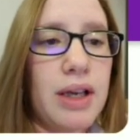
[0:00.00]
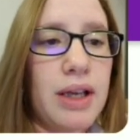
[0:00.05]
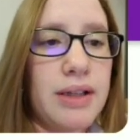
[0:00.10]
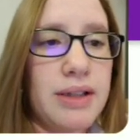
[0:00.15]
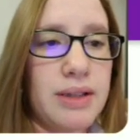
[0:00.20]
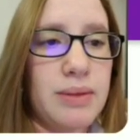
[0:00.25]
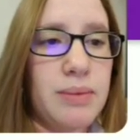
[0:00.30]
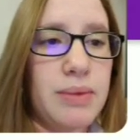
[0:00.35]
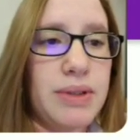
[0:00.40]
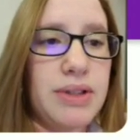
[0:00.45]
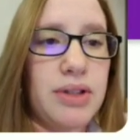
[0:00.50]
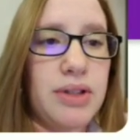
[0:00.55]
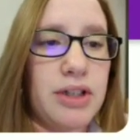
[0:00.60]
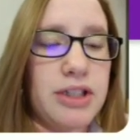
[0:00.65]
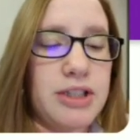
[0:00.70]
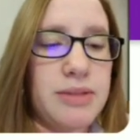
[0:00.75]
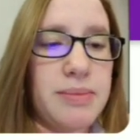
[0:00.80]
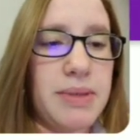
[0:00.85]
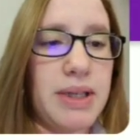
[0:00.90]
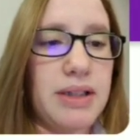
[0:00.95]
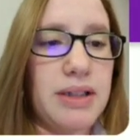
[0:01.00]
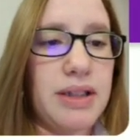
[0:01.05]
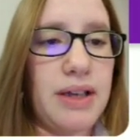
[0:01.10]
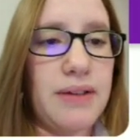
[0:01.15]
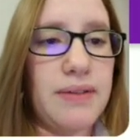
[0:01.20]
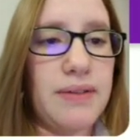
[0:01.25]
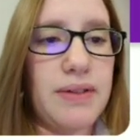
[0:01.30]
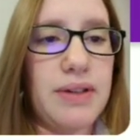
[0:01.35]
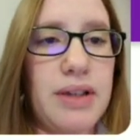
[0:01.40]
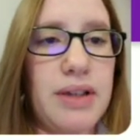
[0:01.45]
And then we talked about
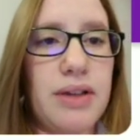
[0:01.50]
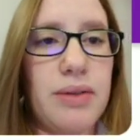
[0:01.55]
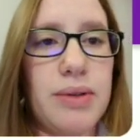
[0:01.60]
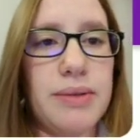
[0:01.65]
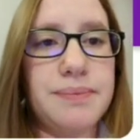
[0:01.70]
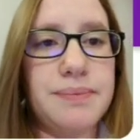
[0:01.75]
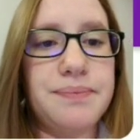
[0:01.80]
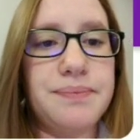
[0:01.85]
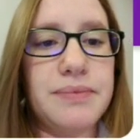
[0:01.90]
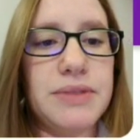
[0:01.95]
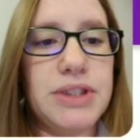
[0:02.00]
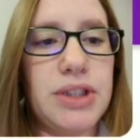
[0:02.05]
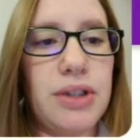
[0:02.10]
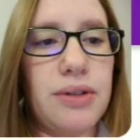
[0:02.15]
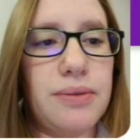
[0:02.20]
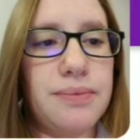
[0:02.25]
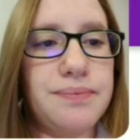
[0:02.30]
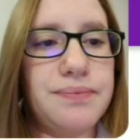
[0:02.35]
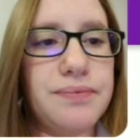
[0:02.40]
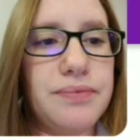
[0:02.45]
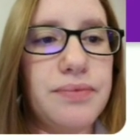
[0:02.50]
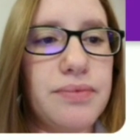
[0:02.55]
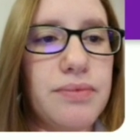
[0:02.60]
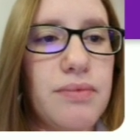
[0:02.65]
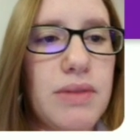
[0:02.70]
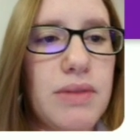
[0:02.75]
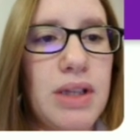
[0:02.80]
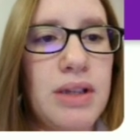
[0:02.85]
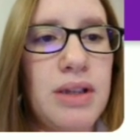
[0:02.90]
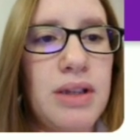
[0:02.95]
life in the other one. So,
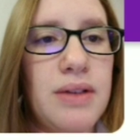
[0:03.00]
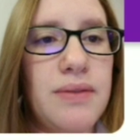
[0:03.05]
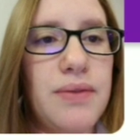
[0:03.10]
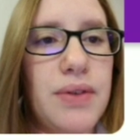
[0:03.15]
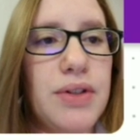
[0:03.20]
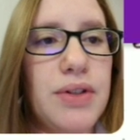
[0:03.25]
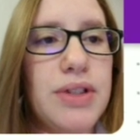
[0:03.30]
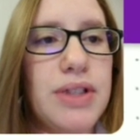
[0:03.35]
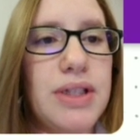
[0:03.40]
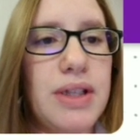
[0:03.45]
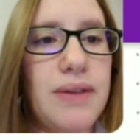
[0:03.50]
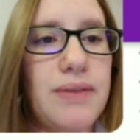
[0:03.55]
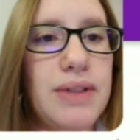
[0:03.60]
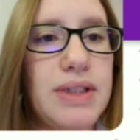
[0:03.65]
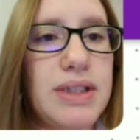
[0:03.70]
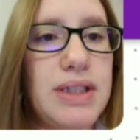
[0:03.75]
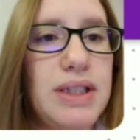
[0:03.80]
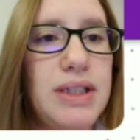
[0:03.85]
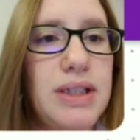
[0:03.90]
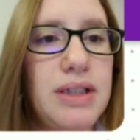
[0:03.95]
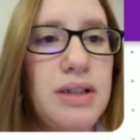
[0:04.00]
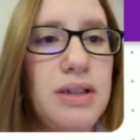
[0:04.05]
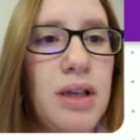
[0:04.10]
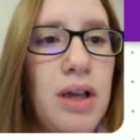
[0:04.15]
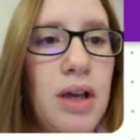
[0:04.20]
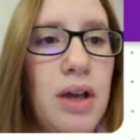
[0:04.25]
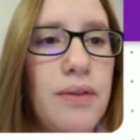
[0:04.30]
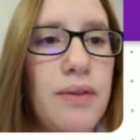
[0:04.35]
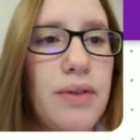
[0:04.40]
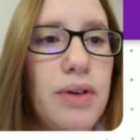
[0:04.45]
and then verse 17,
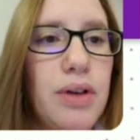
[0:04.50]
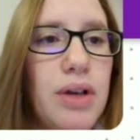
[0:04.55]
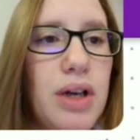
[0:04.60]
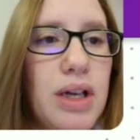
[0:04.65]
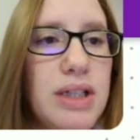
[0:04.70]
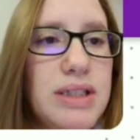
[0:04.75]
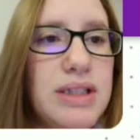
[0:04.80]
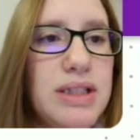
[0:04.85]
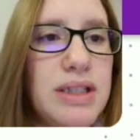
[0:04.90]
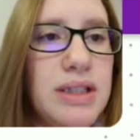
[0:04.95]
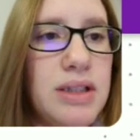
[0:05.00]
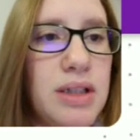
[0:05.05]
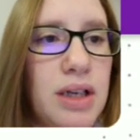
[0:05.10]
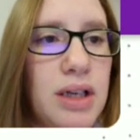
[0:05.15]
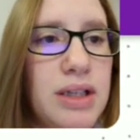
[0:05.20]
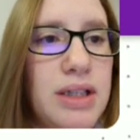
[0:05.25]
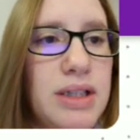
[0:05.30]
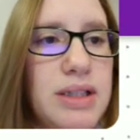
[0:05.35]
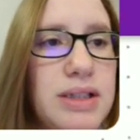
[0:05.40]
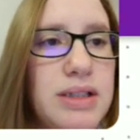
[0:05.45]
for God sent not